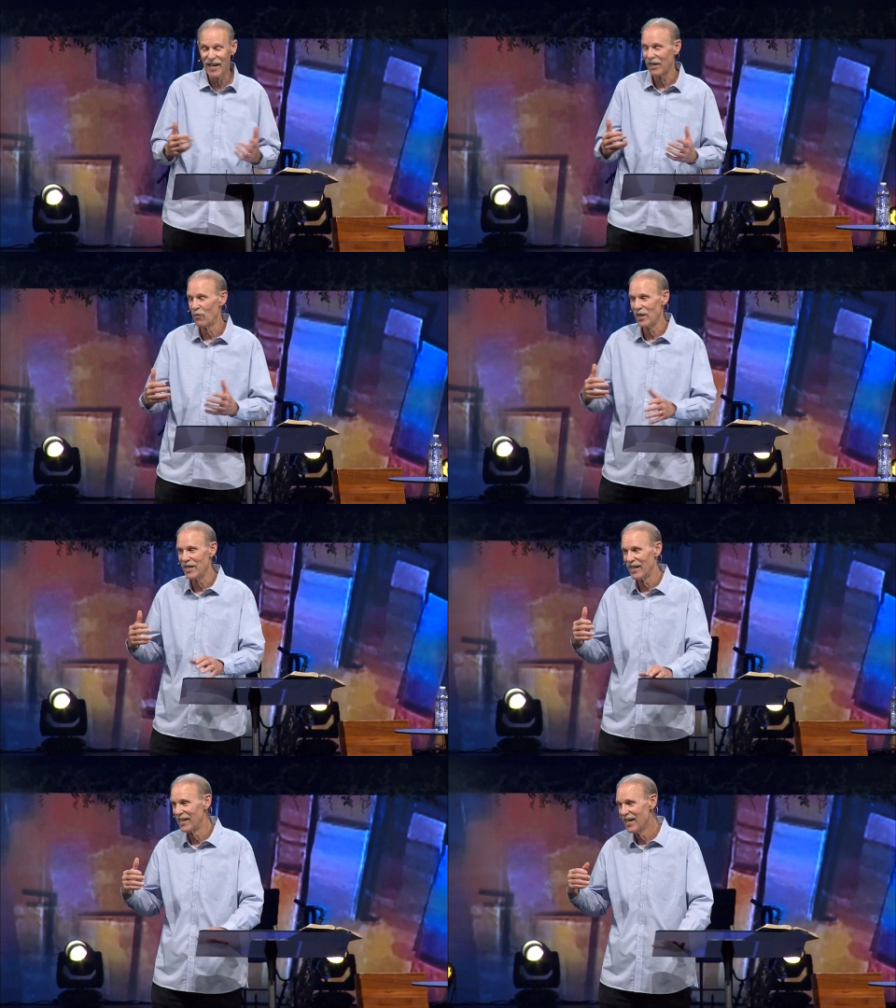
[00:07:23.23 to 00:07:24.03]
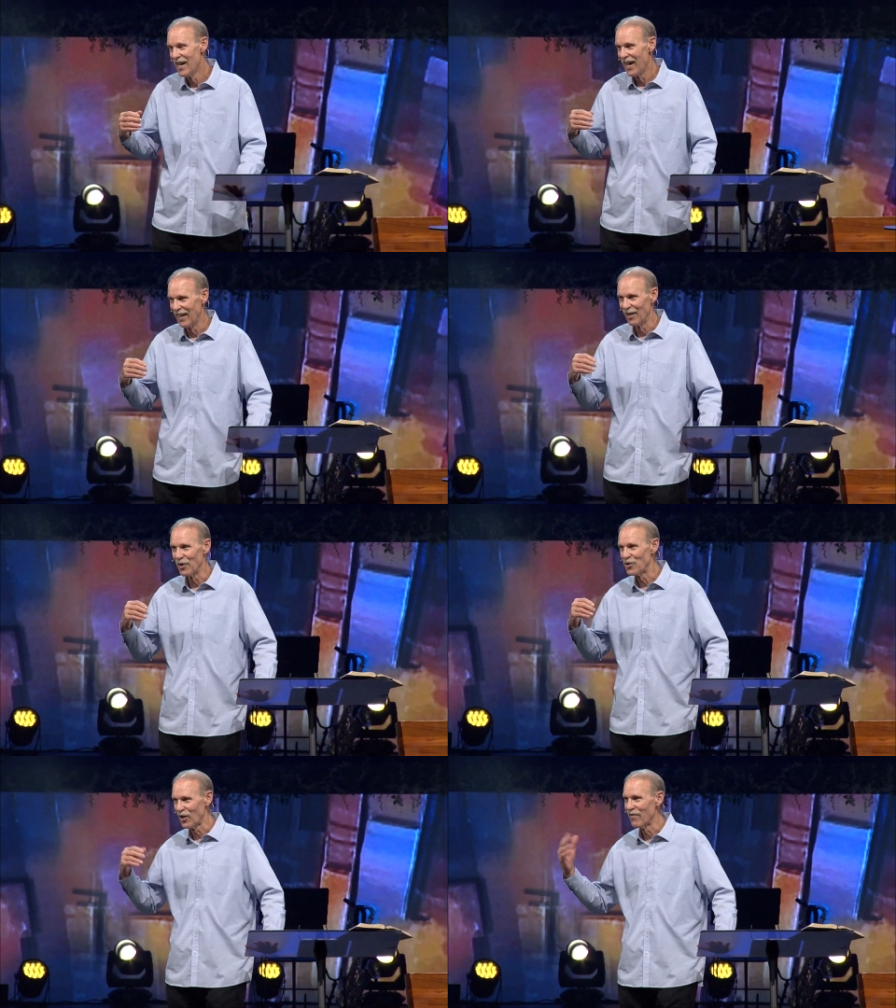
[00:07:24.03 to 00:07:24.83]
Like if we did a
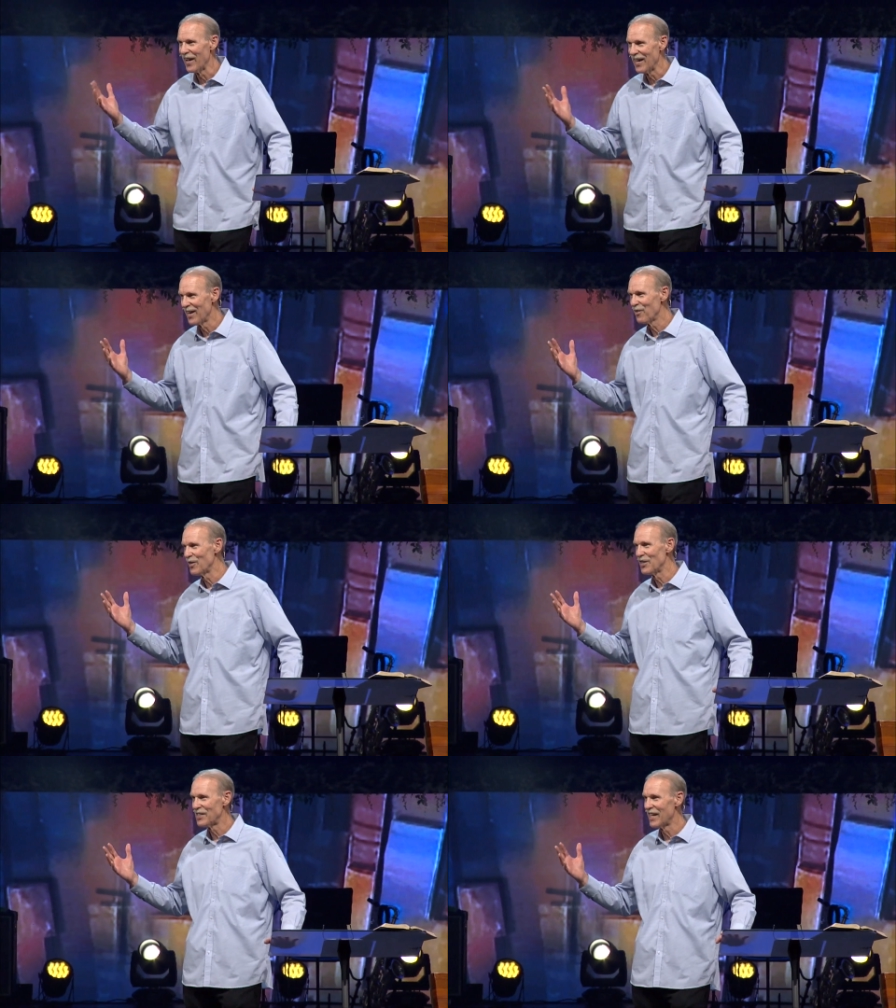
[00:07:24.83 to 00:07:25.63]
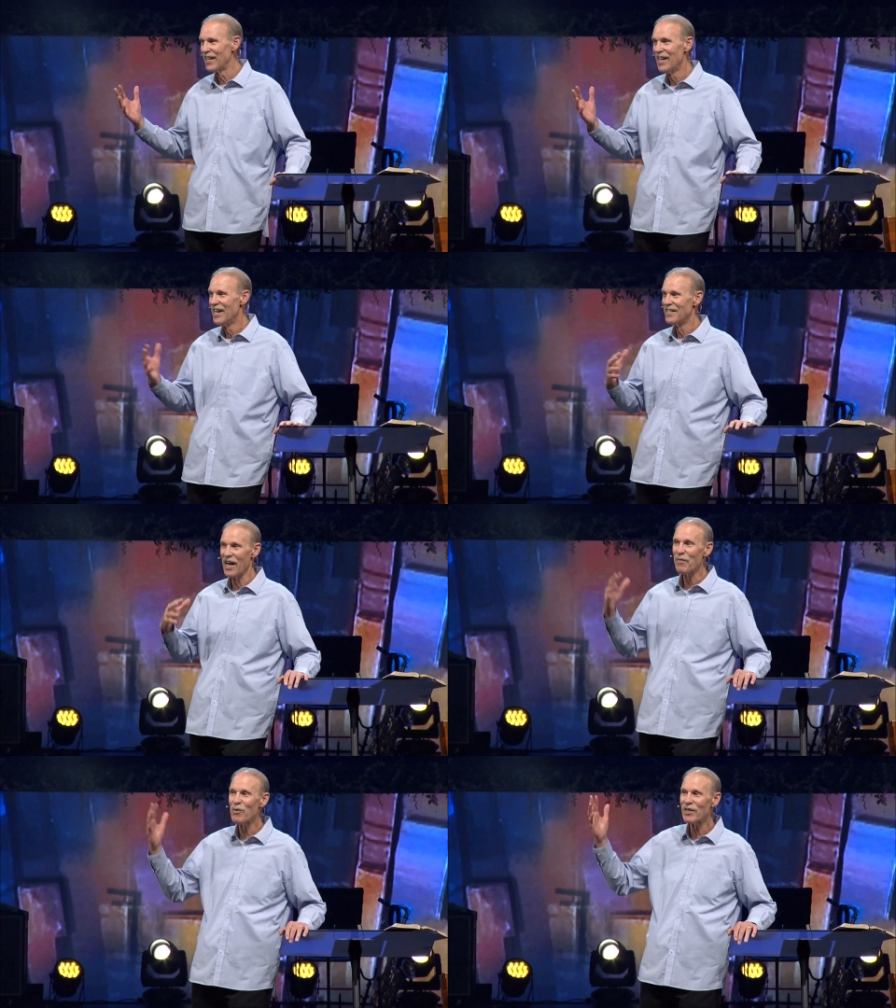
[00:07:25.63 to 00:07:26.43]
little survey here and we just said,
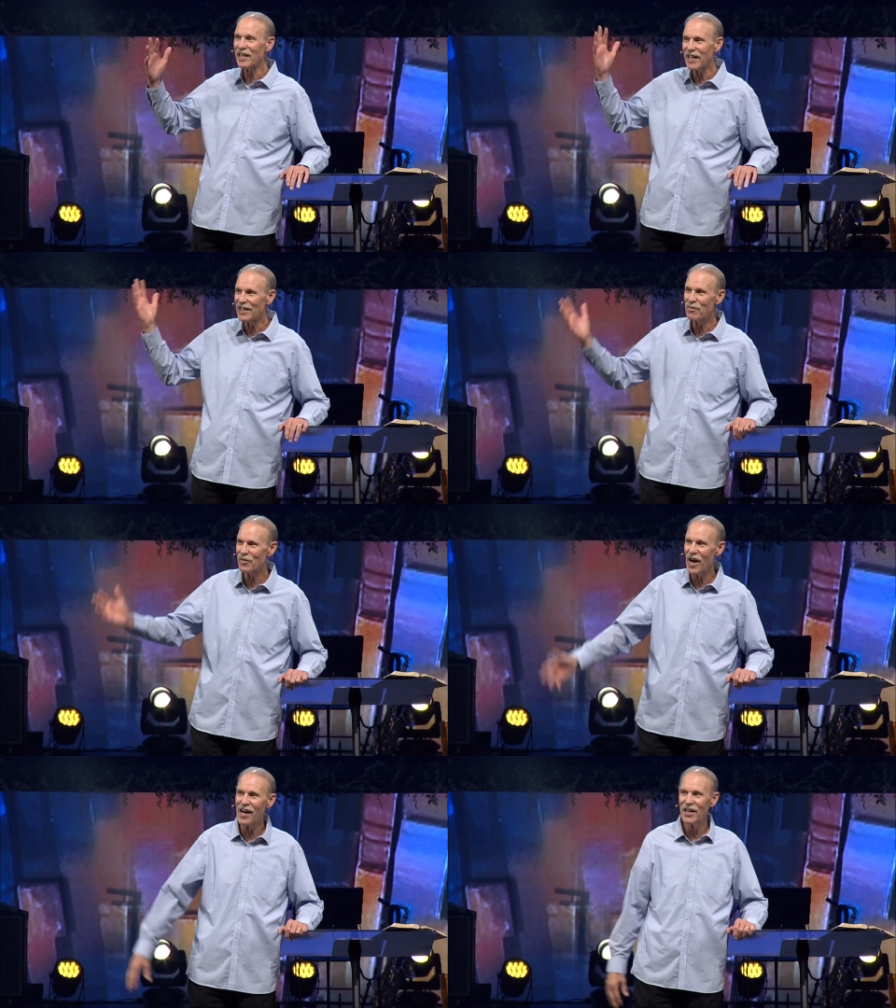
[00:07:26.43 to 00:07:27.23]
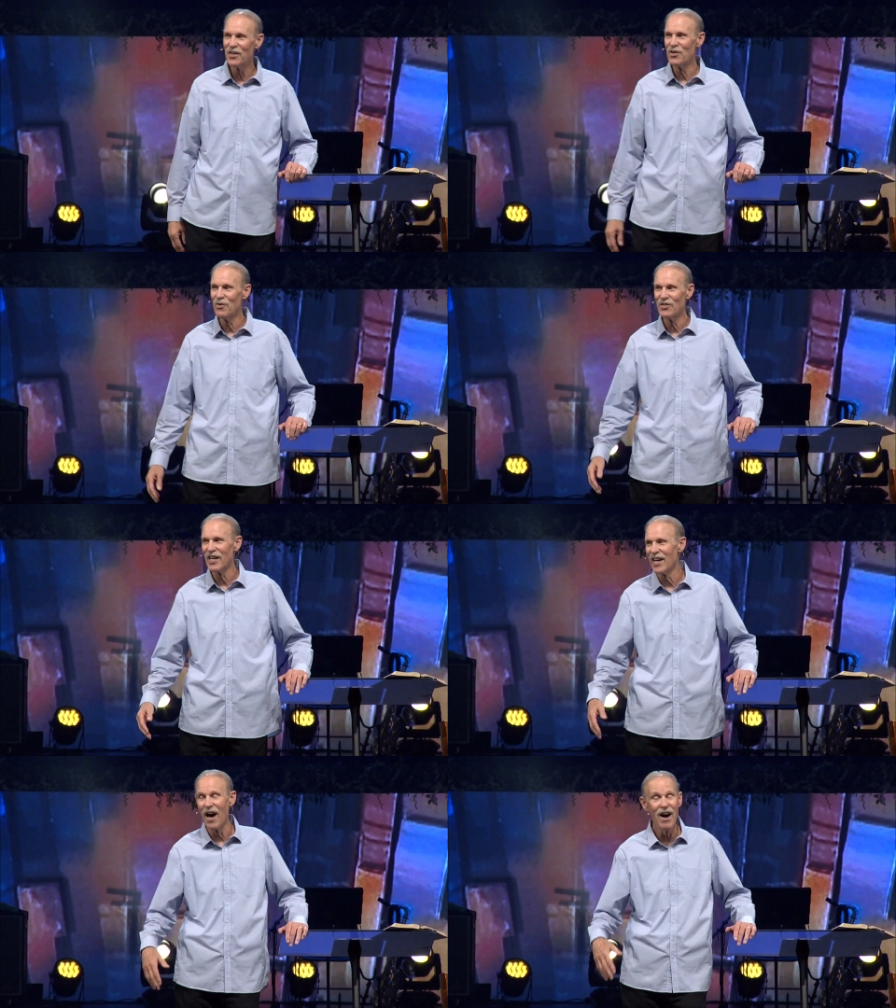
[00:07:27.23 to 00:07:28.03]
Tell me what the kingdom of God is, you would
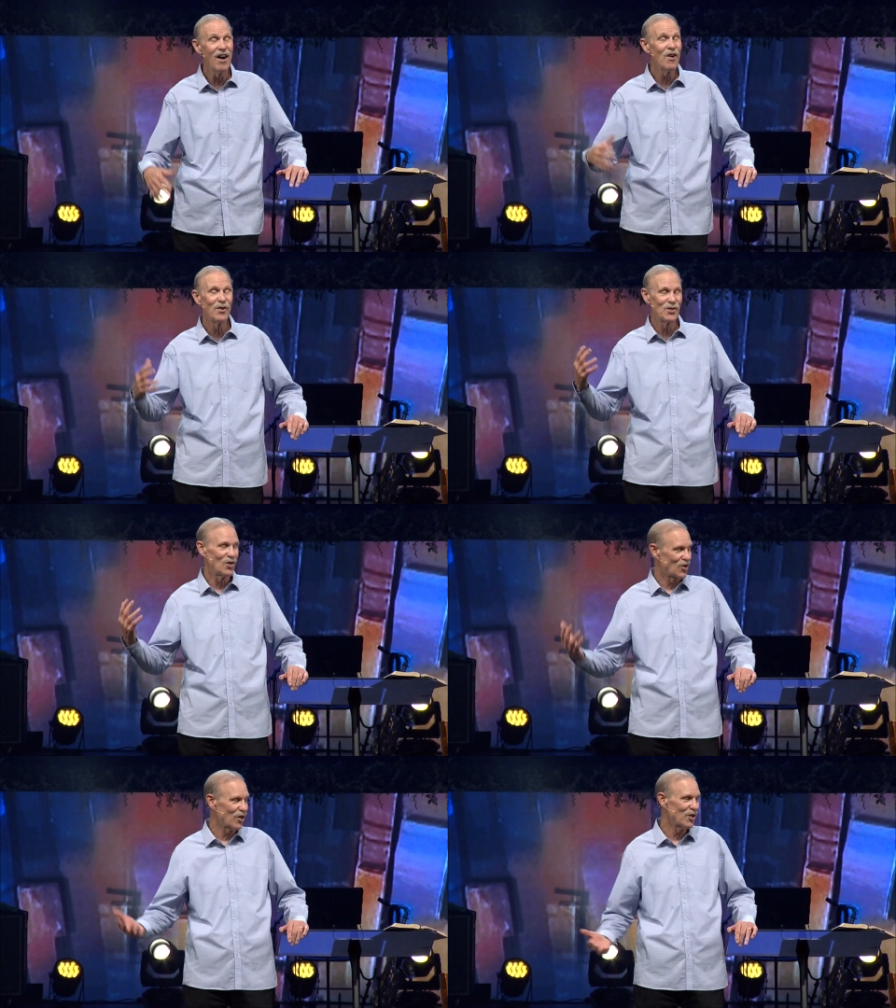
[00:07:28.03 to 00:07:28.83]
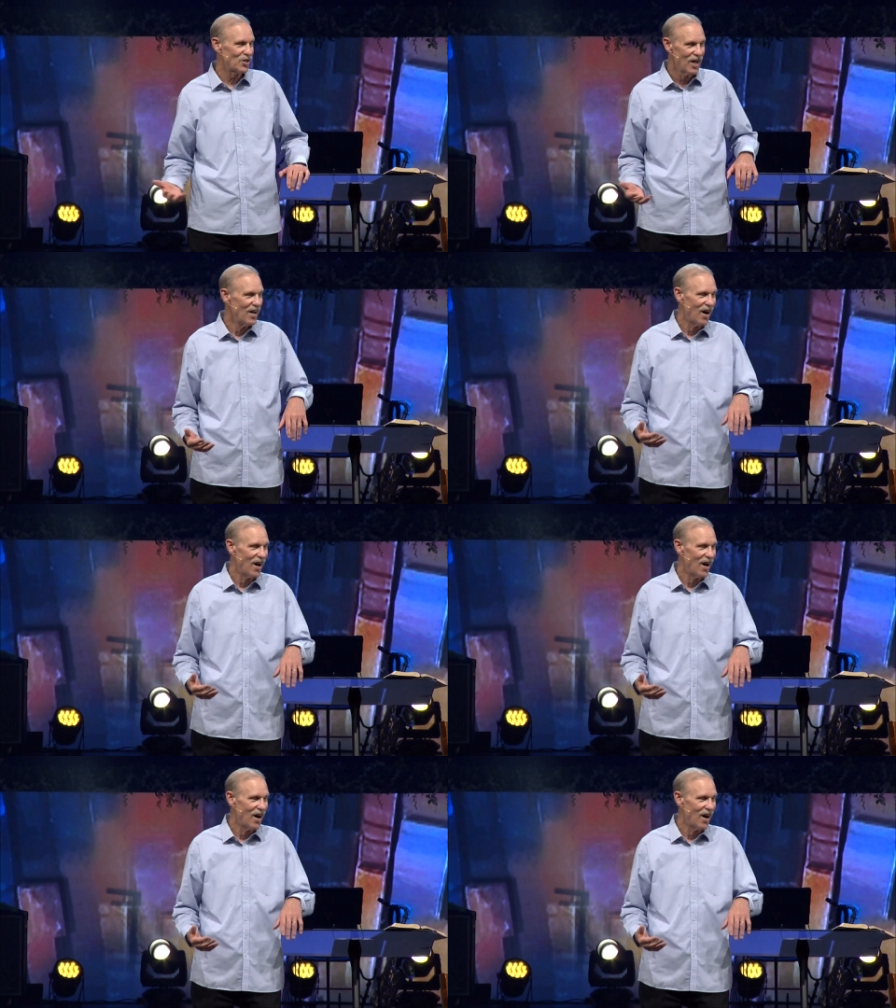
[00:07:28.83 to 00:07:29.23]
say, Oh, it's the church.